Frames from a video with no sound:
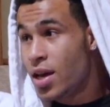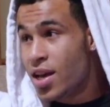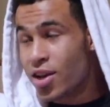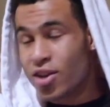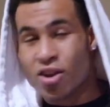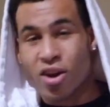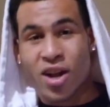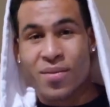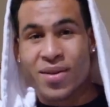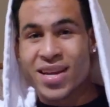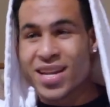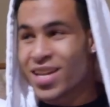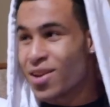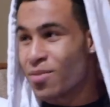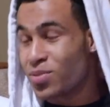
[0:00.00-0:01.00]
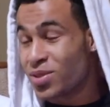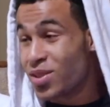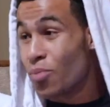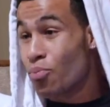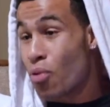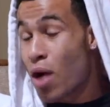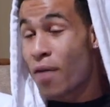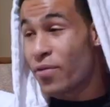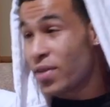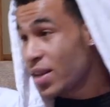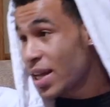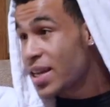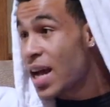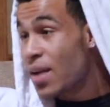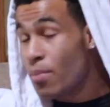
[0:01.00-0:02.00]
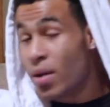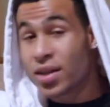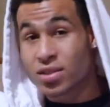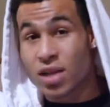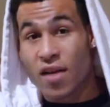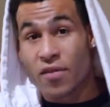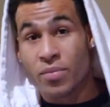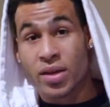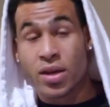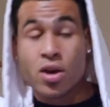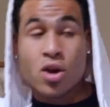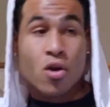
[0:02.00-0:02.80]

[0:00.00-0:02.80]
You know what I mean? And they're still profiting like $9 off me.